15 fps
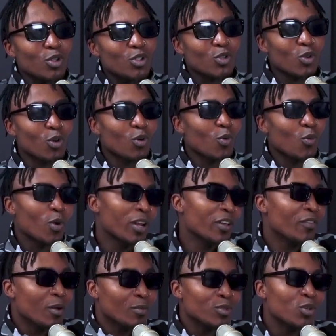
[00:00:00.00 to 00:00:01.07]
So whatever
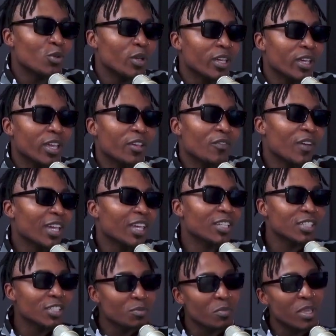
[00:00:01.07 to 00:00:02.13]
I'm doing, if I can
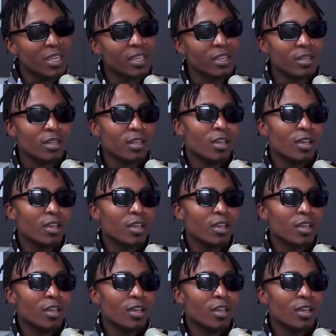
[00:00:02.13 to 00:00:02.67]
just make it